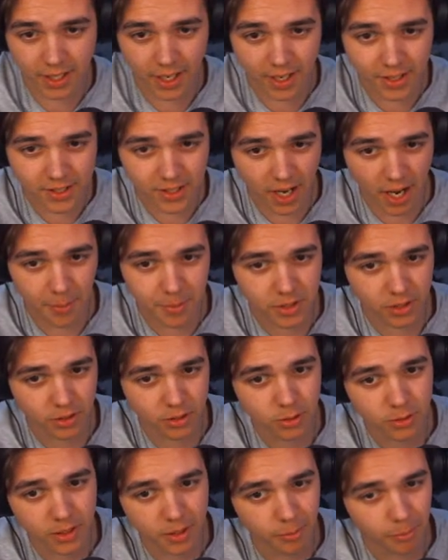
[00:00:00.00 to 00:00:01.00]
Yes,
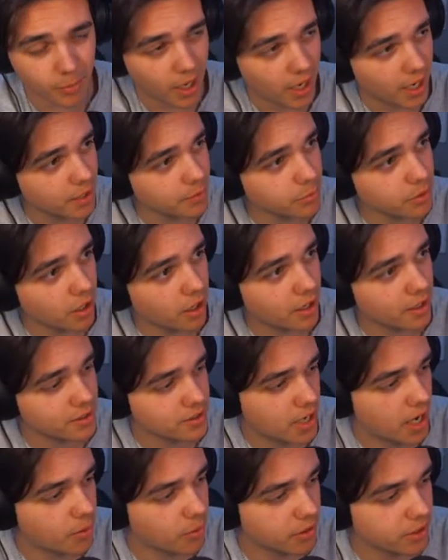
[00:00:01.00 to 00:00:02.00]
absolutely. Mine
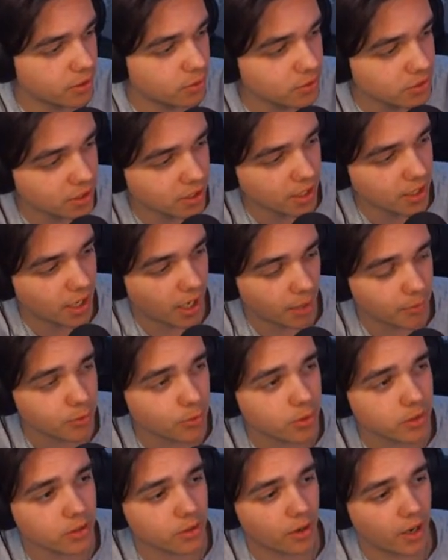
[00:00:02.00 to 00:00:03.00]
blocks. How are you today? I'm
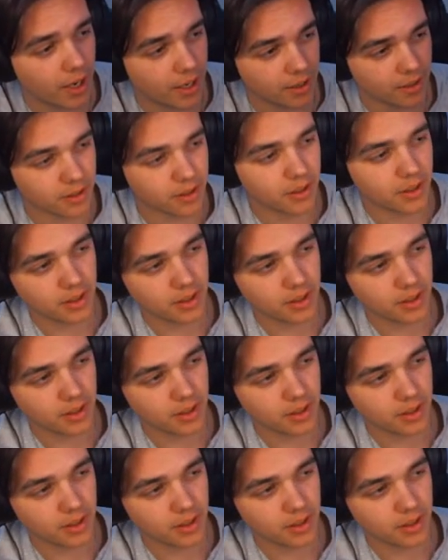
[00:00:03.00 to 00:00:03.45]
doing great.